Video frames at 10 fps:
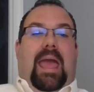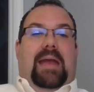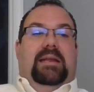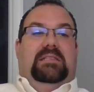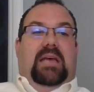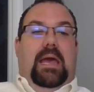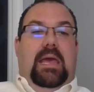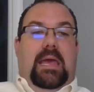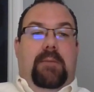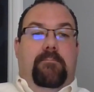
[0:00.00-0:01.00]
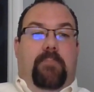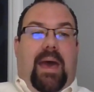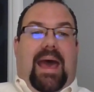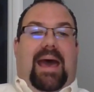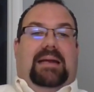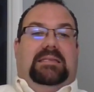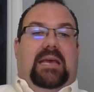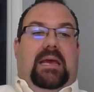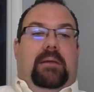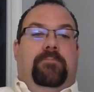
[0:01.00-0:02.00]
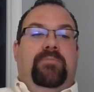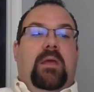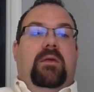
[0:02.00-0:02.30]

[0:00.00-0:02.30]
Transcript: and it's impacting